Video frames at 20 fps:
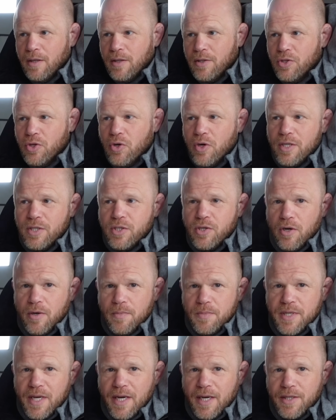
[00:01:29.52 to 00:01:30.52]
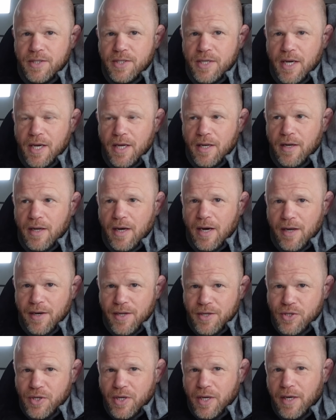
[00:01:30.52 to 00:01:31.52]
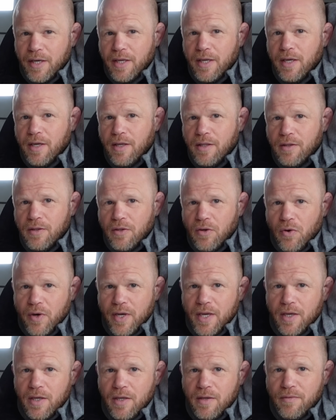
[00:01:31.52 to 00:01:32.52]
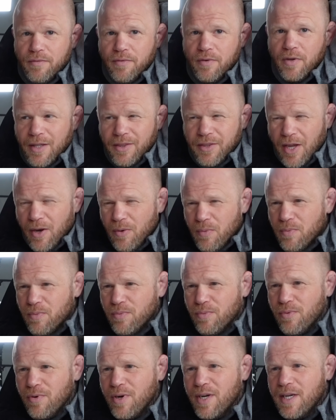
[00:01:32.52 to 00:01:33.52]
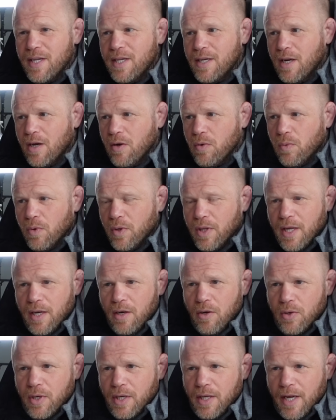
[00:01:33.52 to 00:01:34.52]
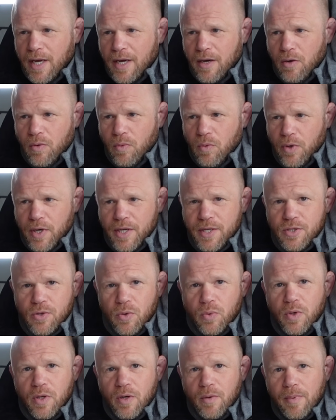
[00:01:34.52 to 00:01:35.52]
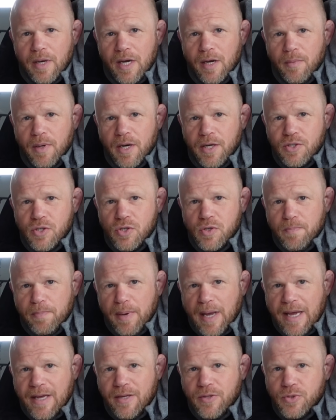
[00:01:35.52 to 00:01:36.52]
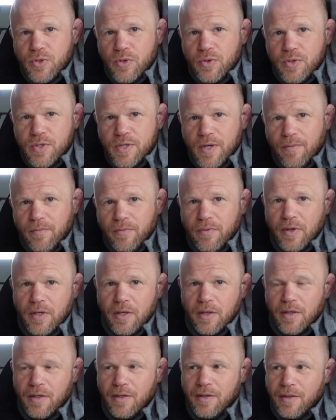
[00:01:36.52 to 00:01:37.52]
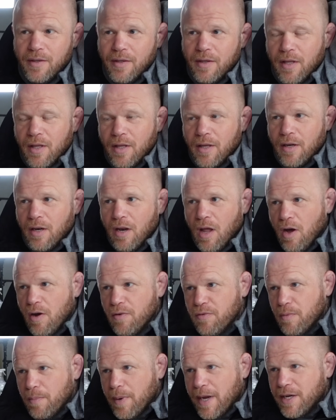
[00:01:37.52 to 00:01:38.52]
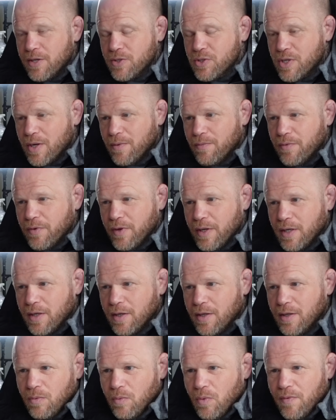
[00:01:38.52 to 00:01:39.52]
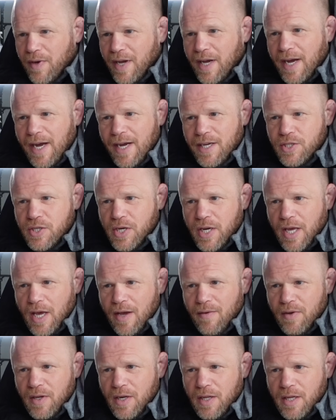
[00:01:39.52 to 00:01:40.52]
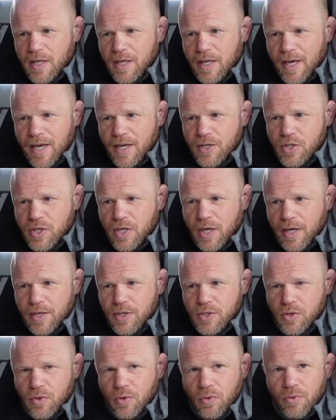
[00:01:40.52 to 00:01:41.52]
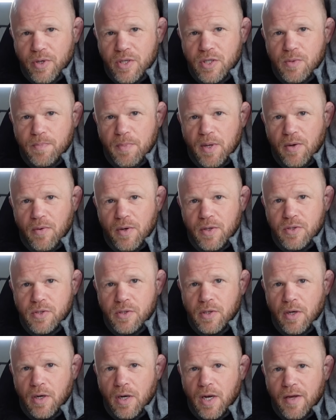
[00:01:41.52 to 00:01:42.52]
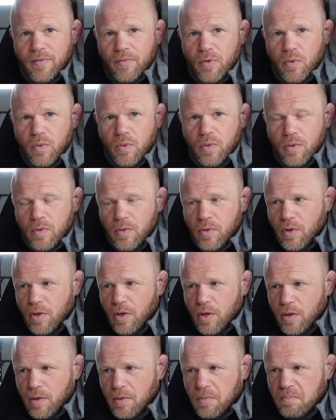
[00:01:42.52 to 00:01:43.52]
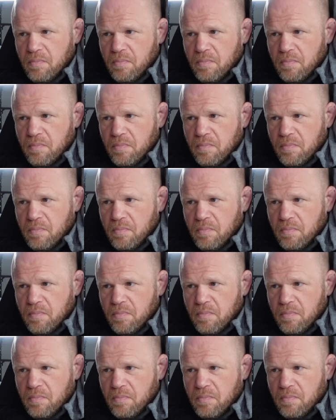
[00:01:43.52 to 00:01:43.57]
9 times out of 10 uneducated, naive, and don't really know what they're looking at or what they're talking about, but they just pounce on something, laugh about something without actually having any education or experience at a level that,